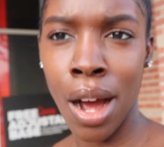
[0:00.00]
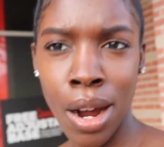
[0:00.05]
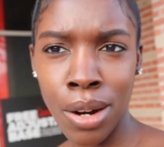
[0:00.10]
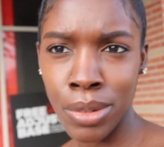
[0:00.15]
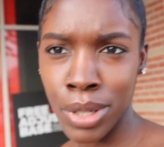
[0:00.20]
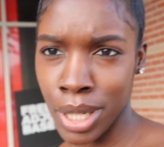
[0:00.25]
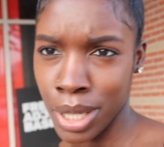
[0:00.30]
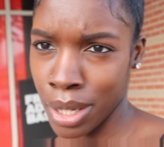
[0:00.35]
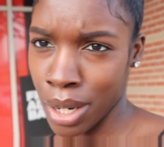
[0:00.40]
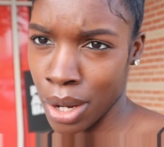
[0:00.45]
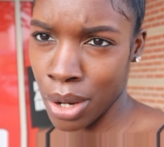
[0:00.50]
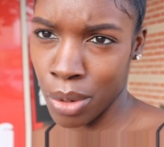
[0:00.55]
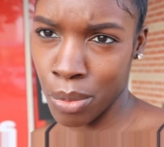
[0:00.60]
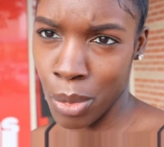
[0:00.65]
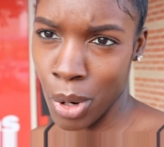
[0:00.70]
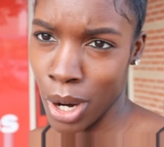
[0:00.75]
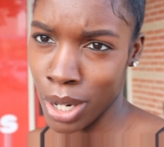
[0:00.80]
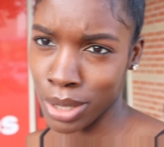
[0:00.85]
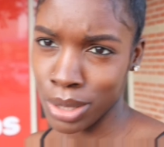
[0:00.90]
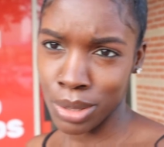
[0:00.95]
I already know
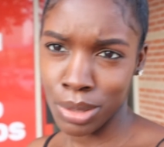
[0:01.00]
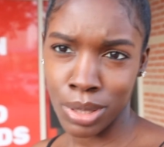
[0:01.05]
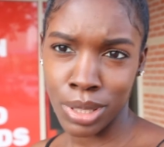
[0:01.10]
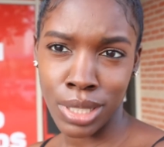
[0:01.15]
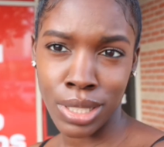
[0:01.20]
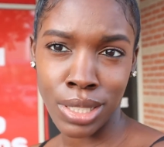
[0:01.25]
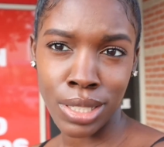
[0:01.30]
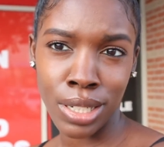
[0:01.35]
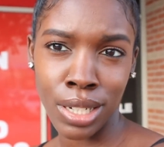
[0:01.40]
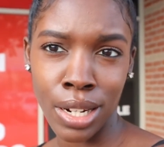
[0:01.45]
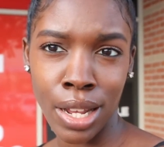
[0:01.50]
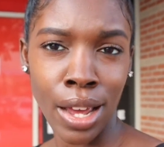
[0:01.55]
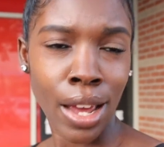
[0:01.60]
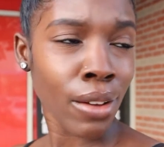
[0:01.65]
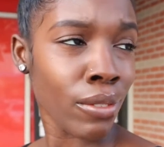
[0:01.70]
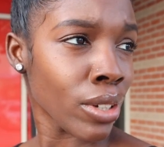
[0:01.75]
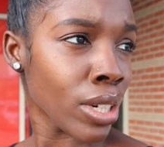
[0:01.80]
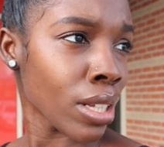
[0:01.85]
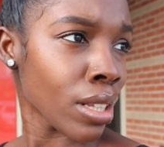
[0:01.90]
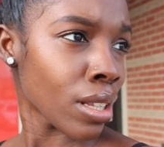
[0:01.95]
Marshall's isn't gonna
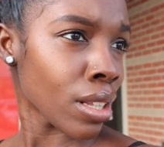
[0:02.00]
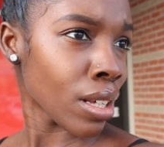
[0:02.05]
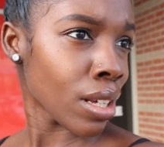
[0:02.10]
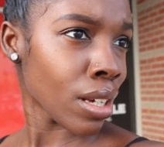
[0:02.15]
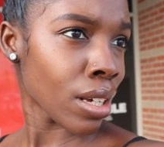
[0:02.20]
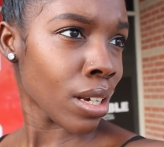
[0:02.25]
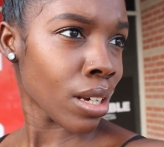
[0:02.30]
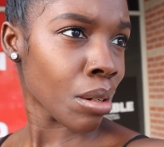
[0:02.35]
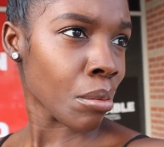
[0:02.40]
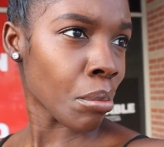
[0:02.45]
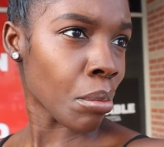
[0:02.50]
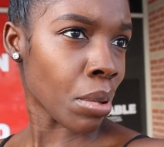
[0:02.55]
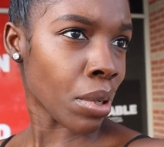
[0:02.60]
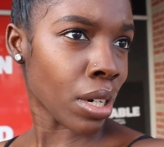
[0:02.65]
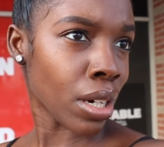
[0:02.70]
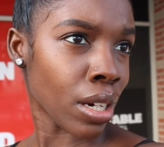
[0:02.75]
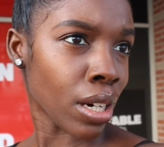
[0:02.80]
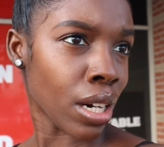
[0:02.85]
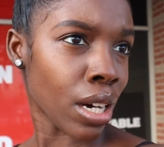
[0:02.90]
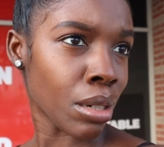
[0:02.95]
have anything,
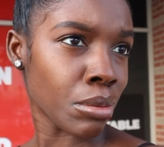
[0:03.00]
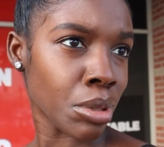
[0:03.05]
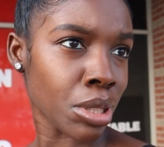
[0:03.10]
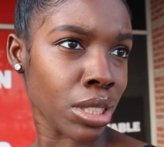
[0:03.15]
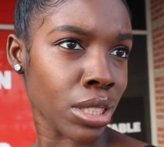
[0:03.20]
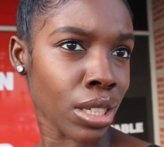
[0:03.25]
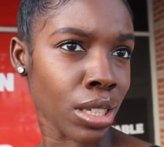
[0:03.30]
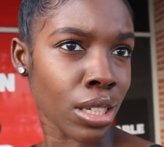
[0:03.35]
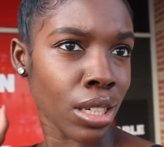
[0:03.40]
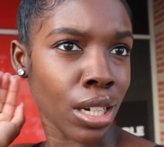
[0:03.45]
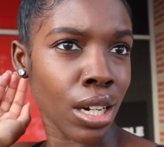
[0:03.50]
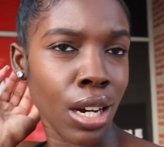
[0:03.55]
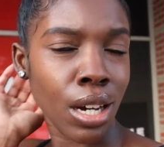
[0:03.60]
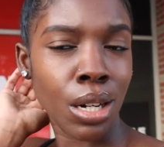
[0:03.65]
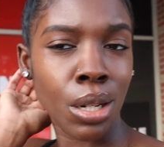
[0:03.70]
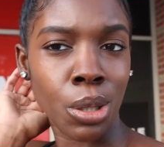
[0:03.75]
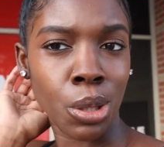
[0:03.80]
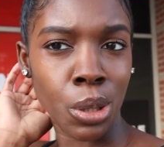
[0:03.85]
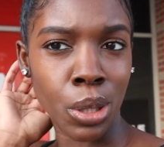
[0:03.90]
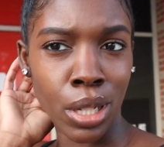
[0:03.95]
but I'm just gonna
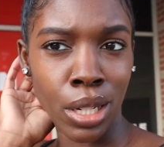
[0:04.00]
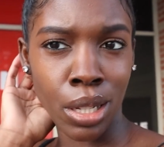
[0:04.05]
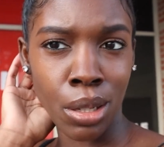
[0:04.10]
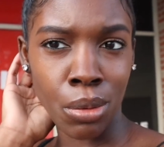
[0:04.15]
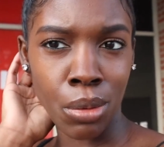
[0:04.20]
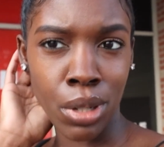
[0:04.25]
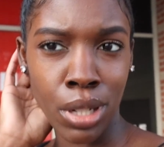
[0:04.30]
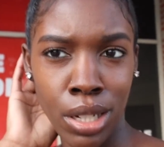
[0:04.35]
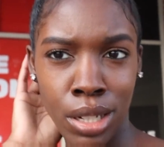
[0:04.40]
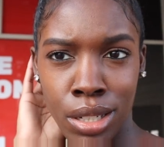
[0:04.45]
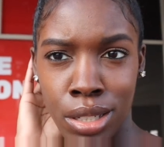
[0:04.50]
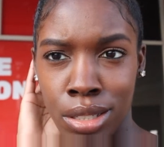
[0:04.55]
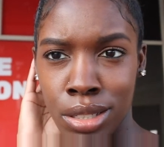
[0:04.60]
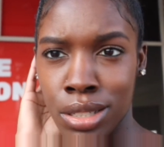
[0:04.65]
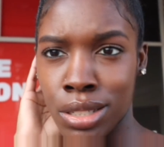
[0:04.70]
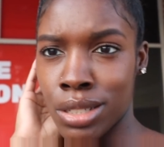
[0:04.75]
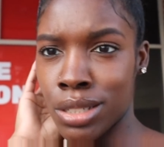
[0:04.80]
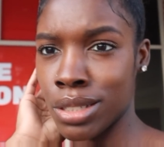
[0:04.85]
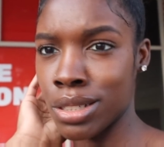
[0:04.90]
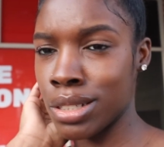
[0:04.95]
go
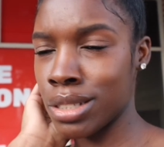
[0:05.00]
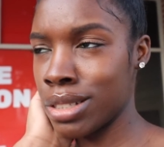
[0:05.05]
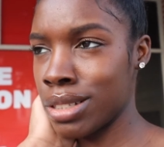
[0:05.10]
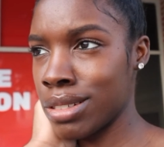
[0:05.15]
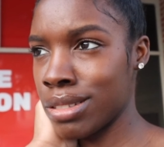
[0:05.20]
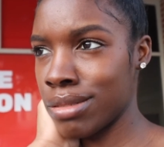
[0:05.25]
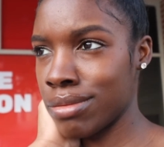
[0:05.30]
anyways, just